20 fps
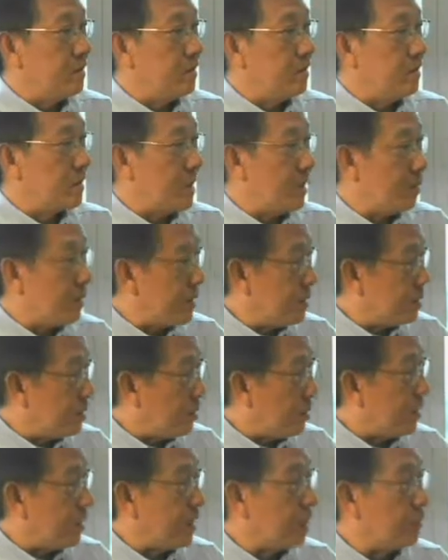you come in the
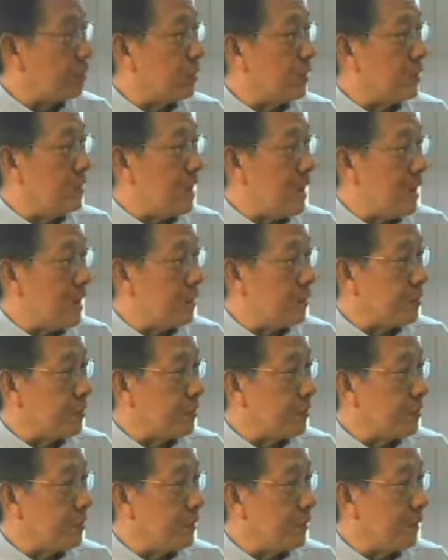morning to our house
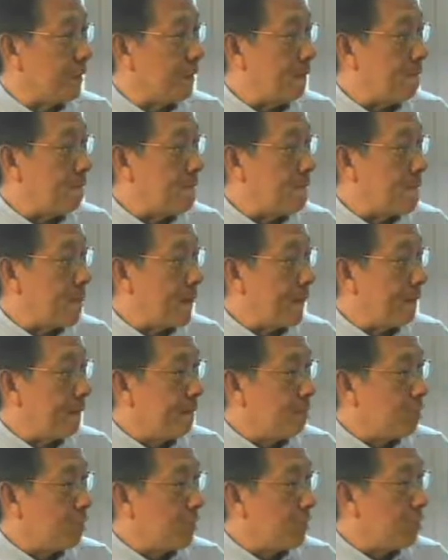
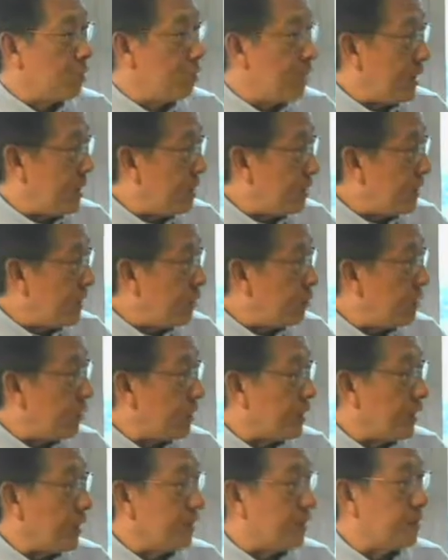to meditate
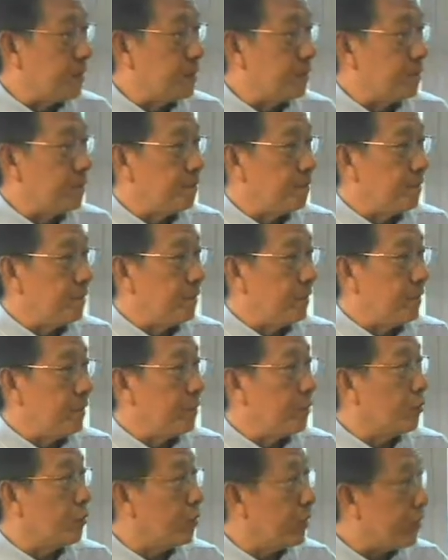with us,
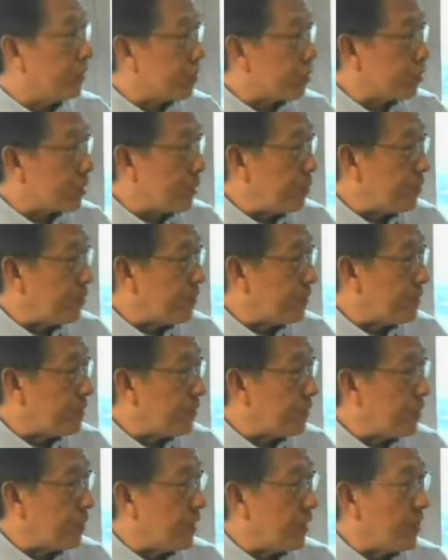to read the scriptures
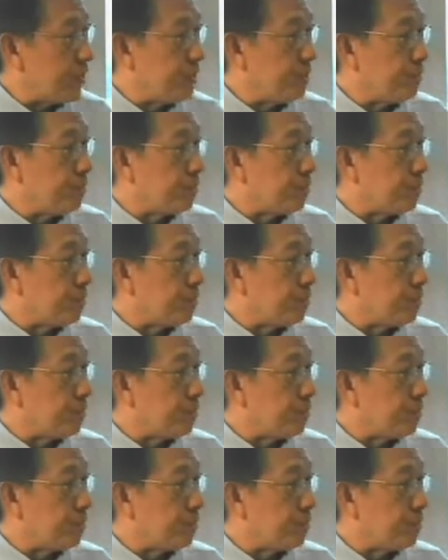for us.